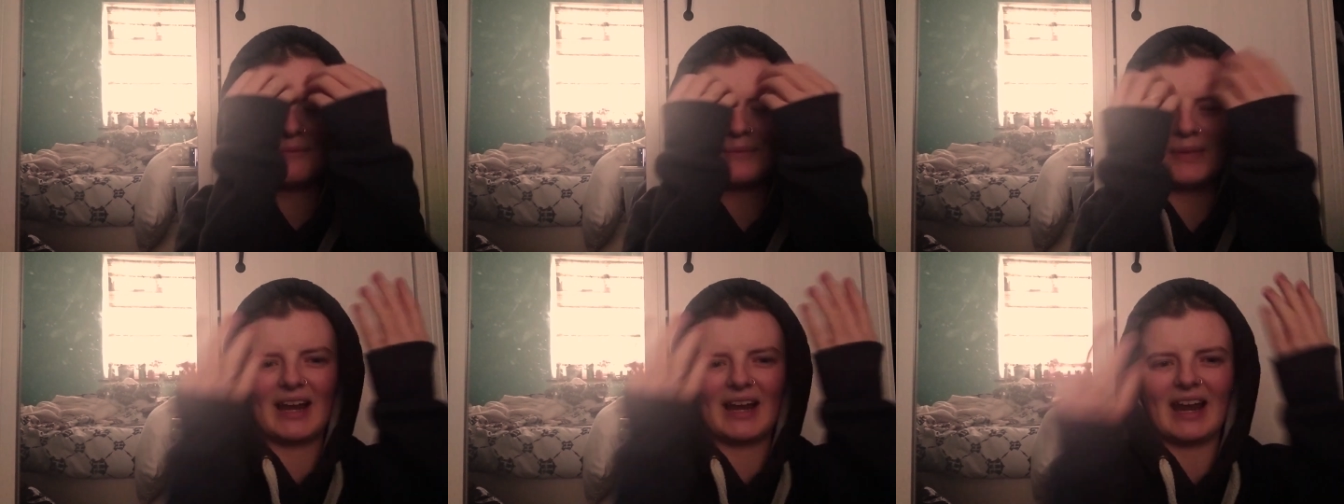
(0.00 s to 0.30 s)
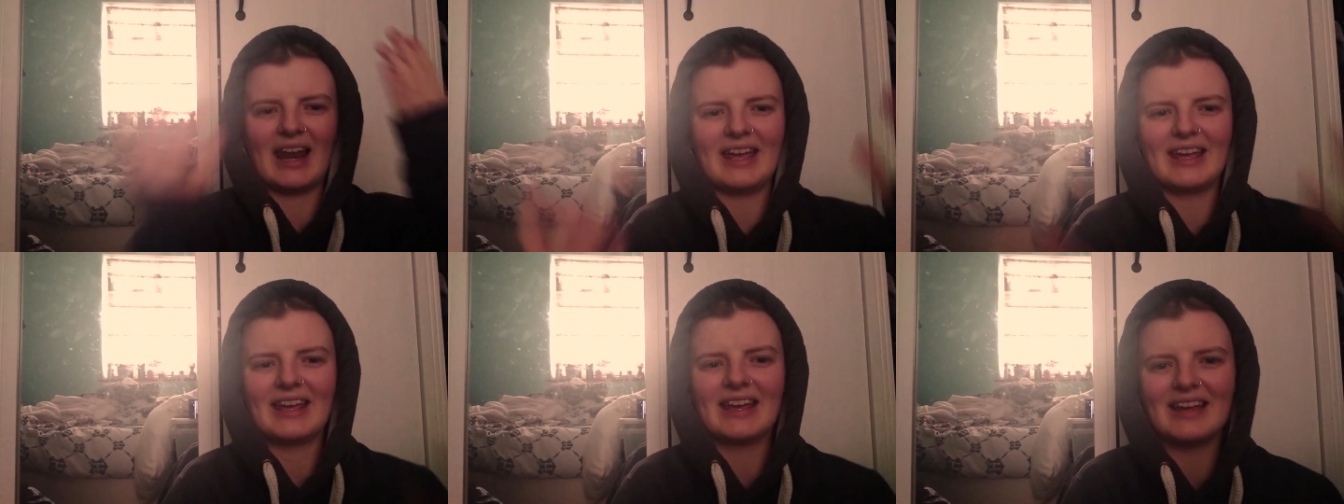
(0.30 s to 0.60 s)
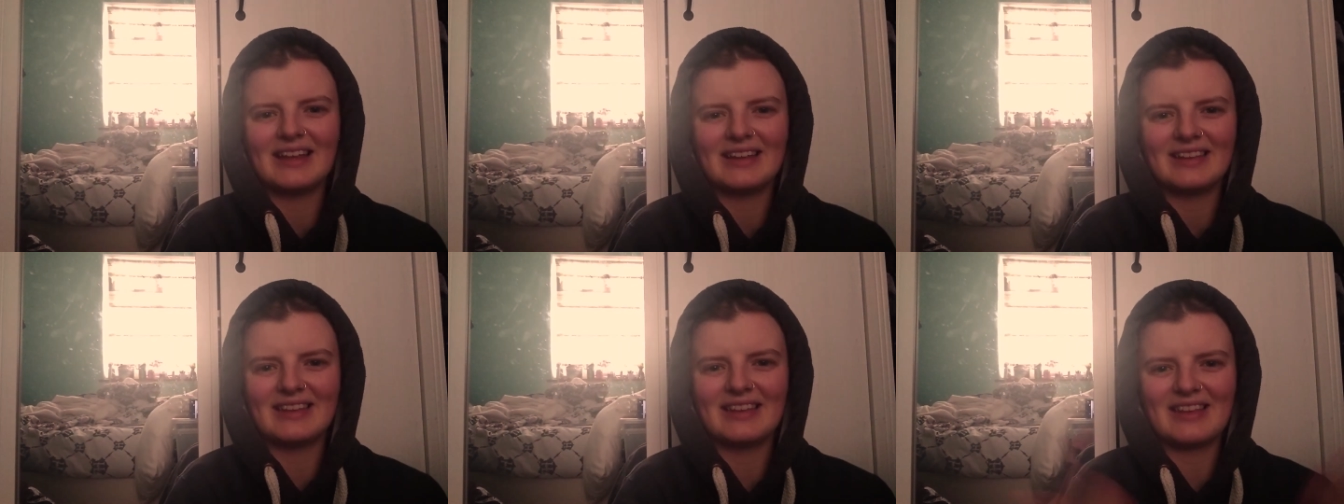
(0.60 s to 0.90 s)
But, like,
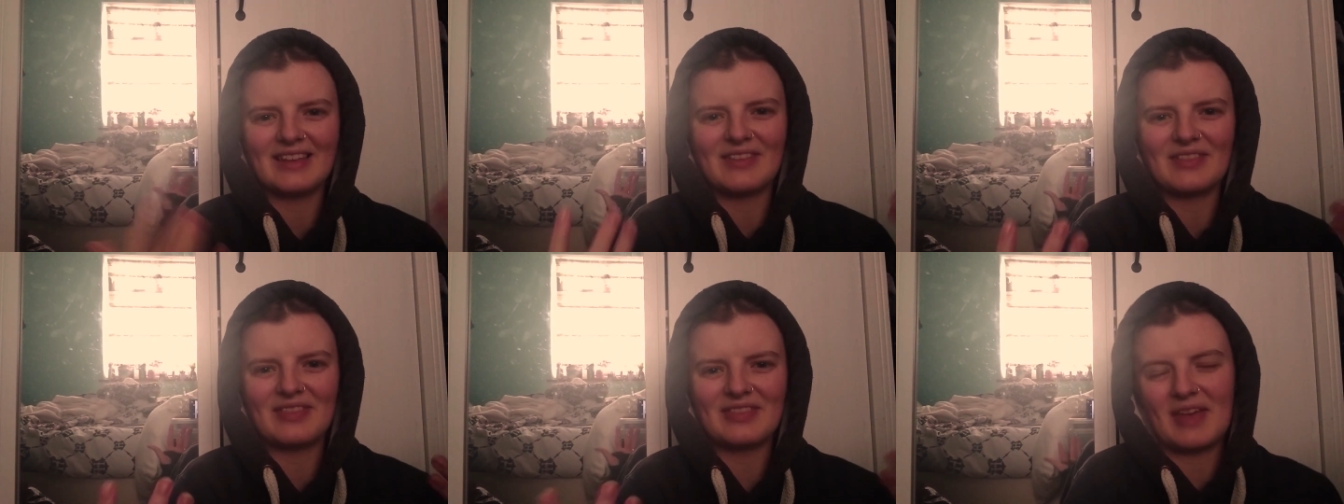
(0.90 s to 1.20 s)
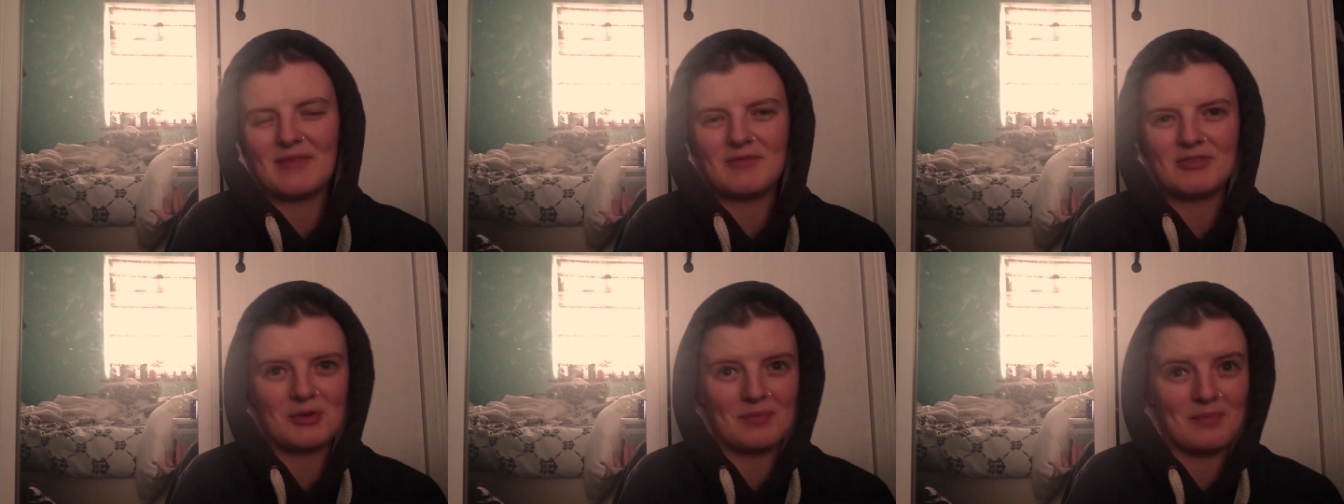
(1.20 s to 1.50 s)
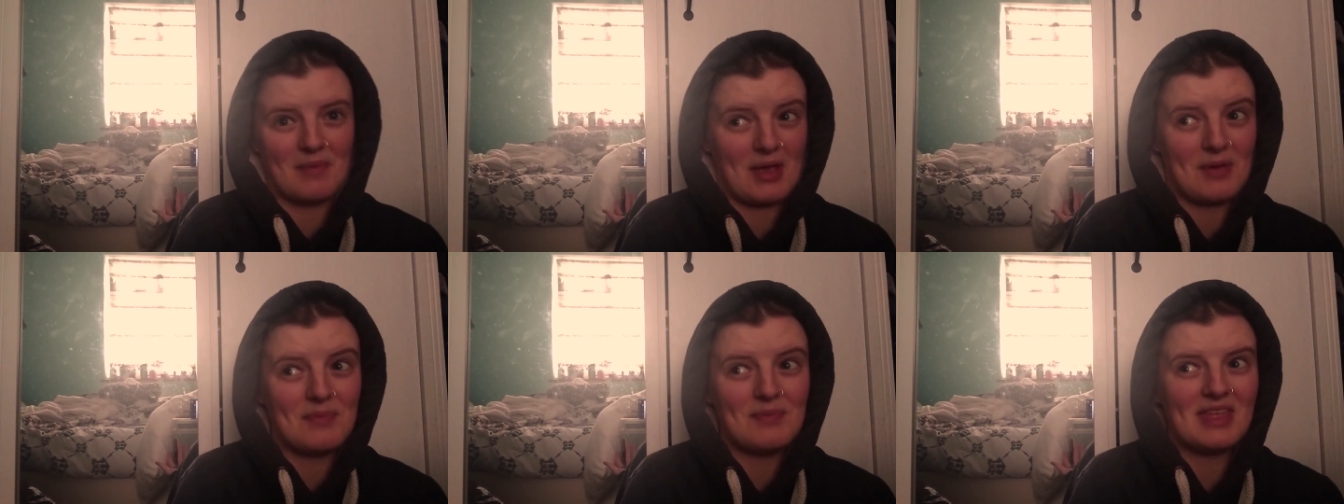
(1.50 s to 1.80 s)
they, so
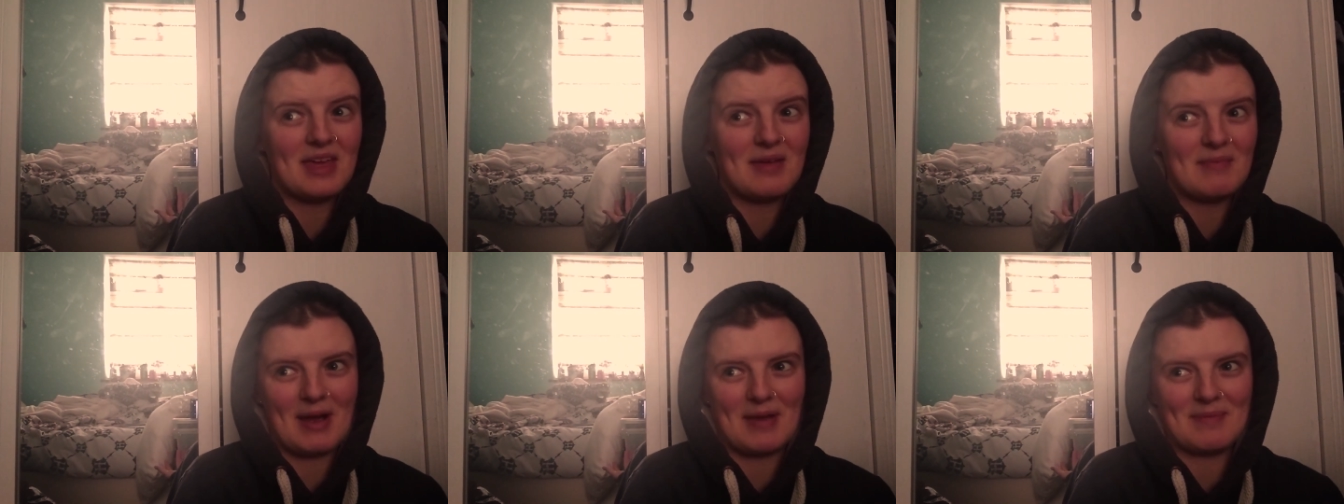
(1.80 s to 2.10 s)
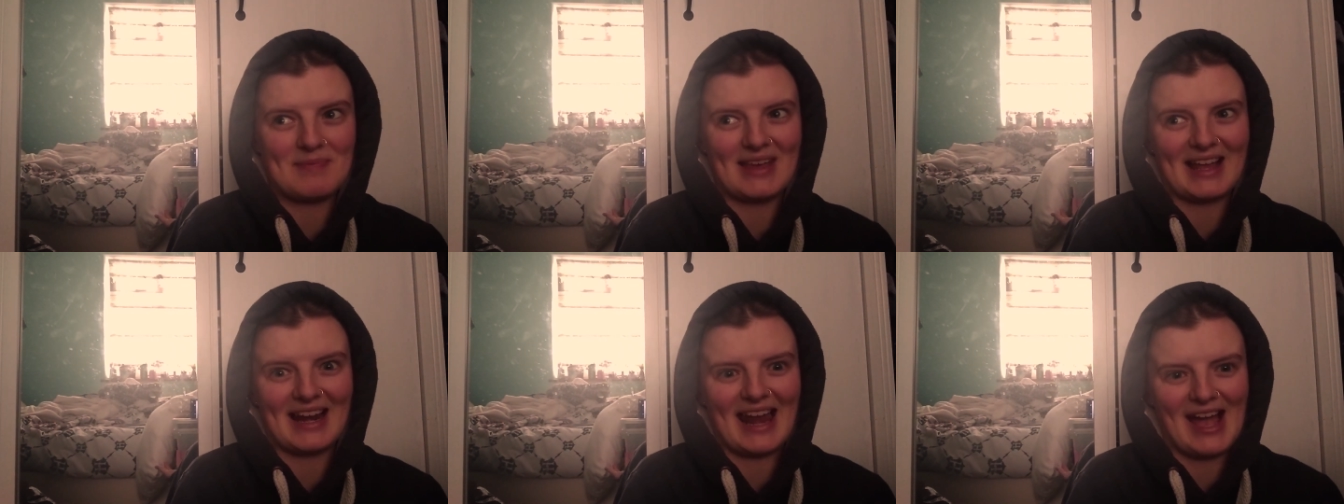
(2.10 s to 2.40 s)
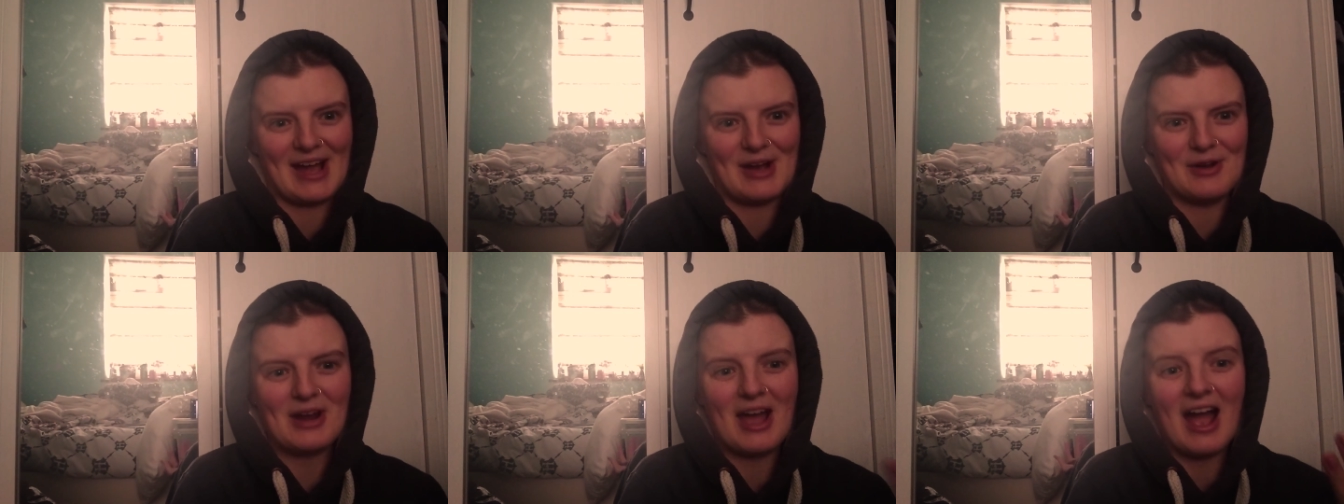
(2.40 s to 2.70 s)
maybe they might be
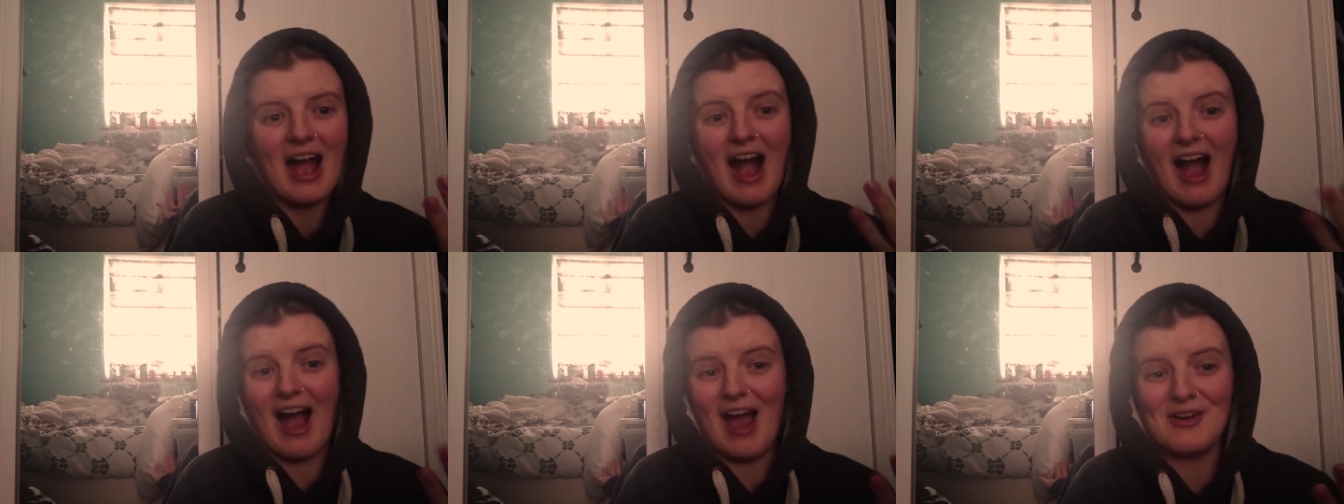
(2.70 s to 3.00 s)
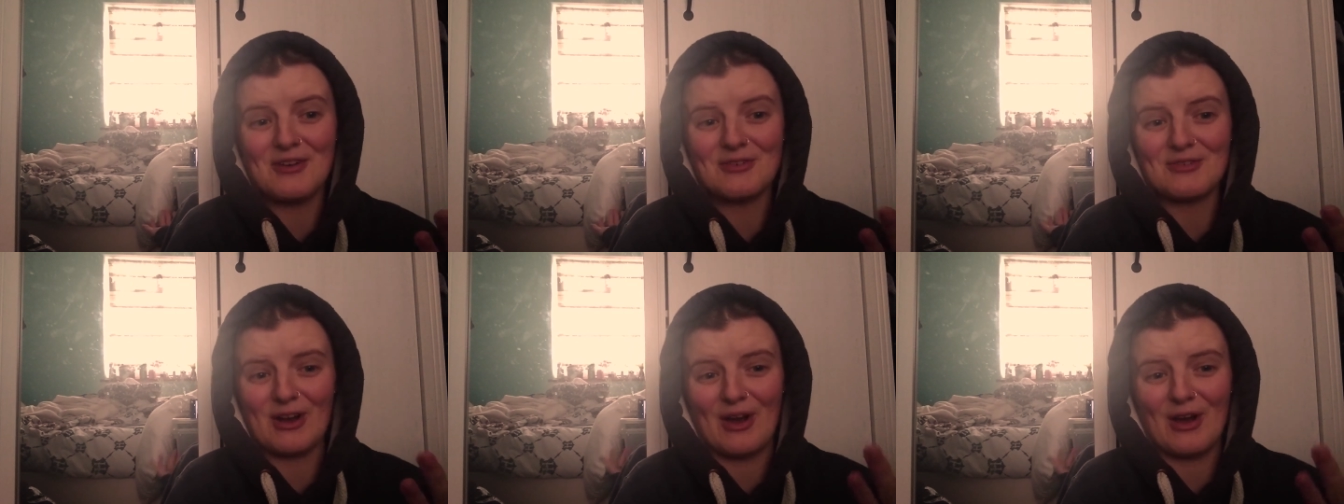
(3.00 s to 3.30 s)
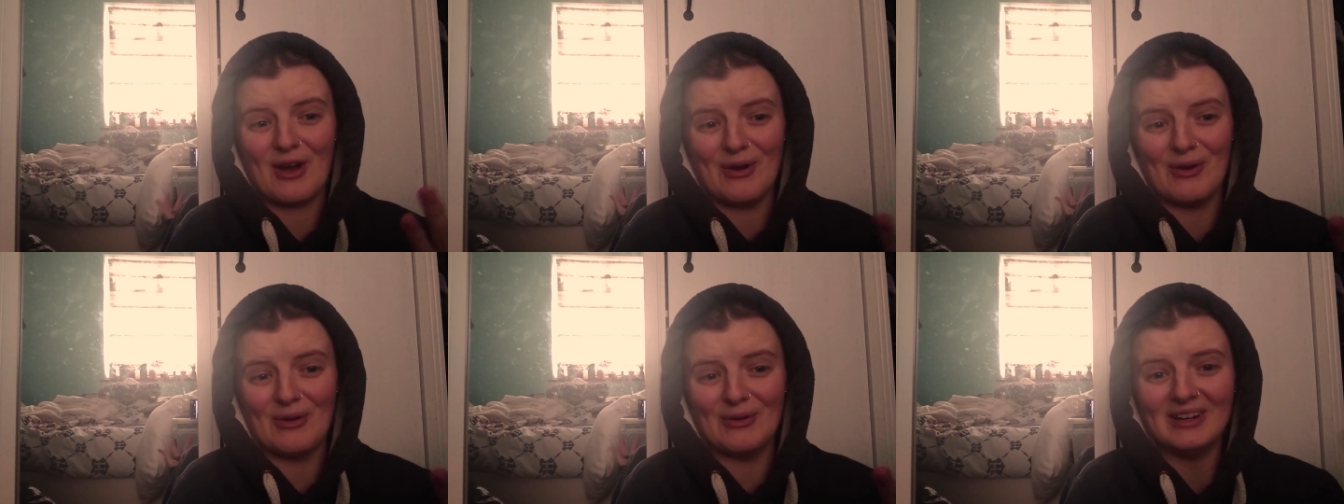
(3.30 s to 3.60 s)
allowed. I don't
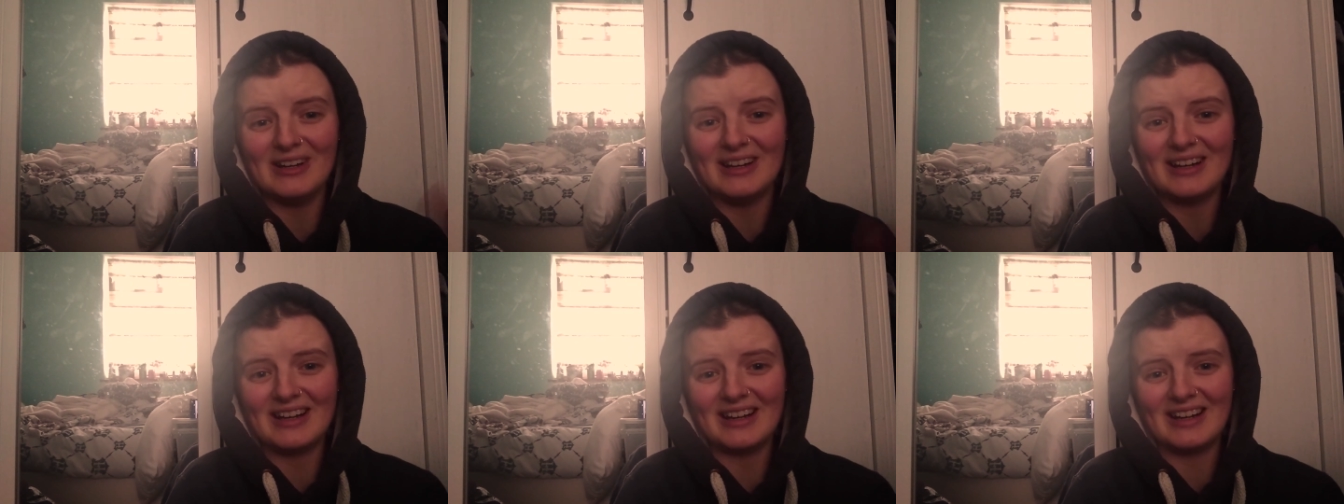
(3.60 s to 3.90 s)
know.